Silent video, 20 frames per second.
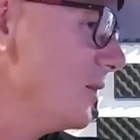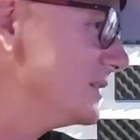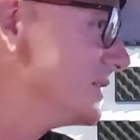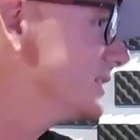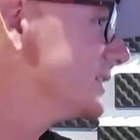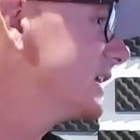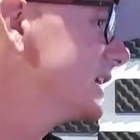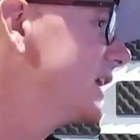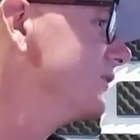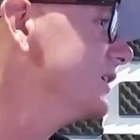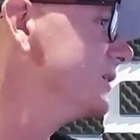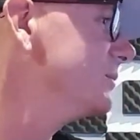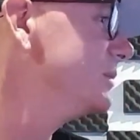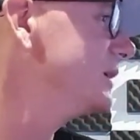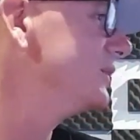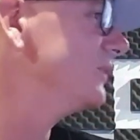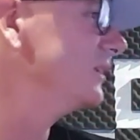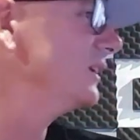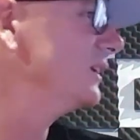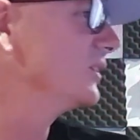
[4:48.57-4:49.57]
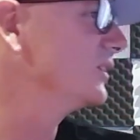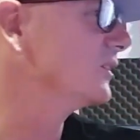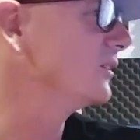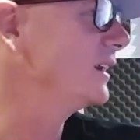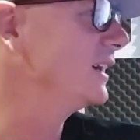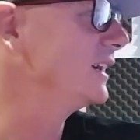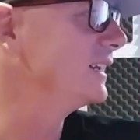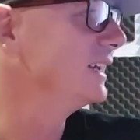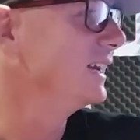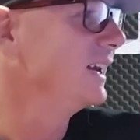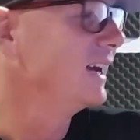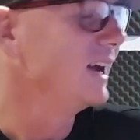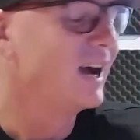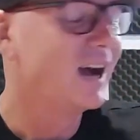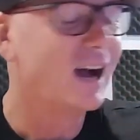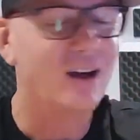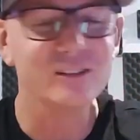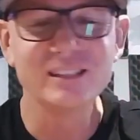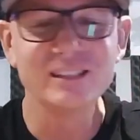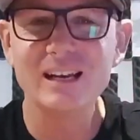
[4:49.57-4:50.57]
Just having a bit of a look around.
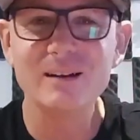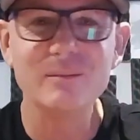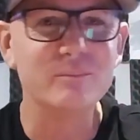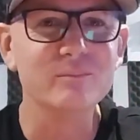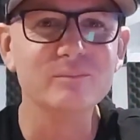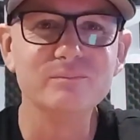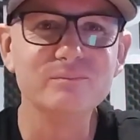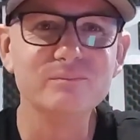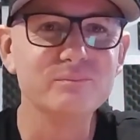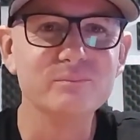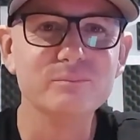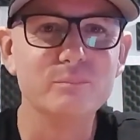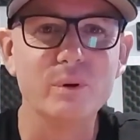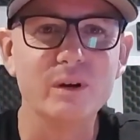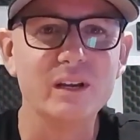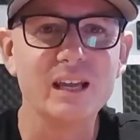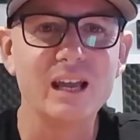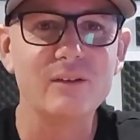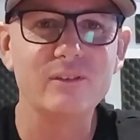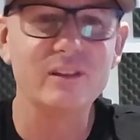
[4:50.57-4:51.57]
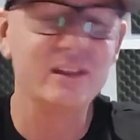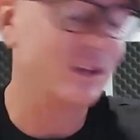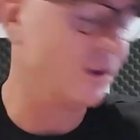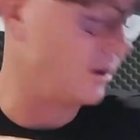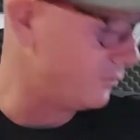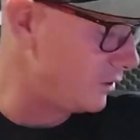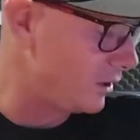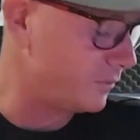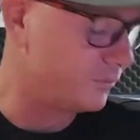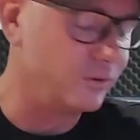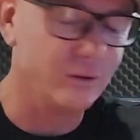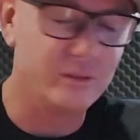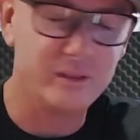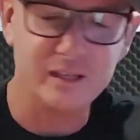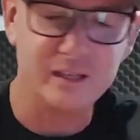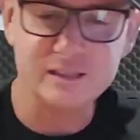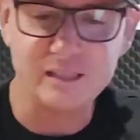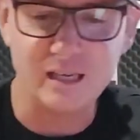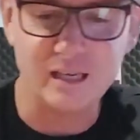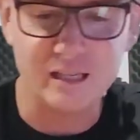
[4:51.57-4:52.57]
I was going to bring everything. I've got a few
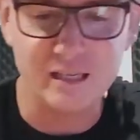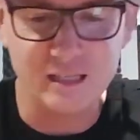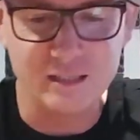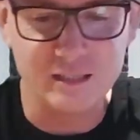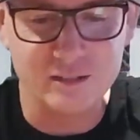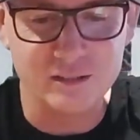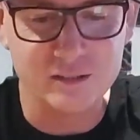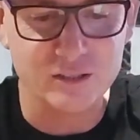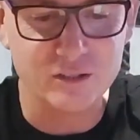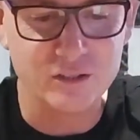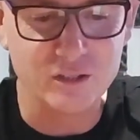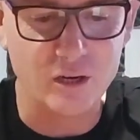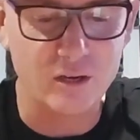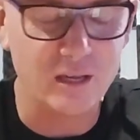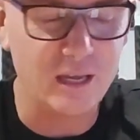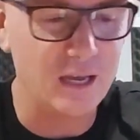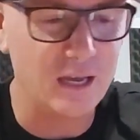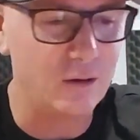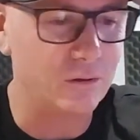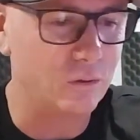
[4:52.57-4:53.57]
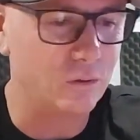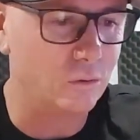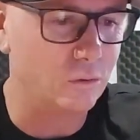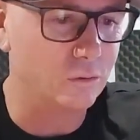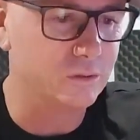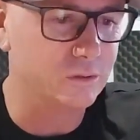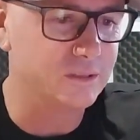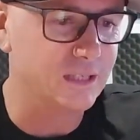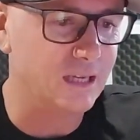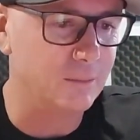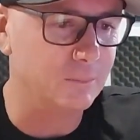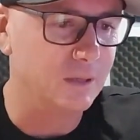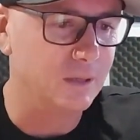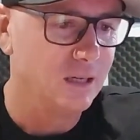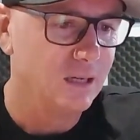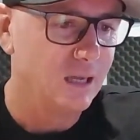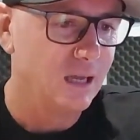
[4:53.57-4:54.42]
things down here just to show you how it all hooks up.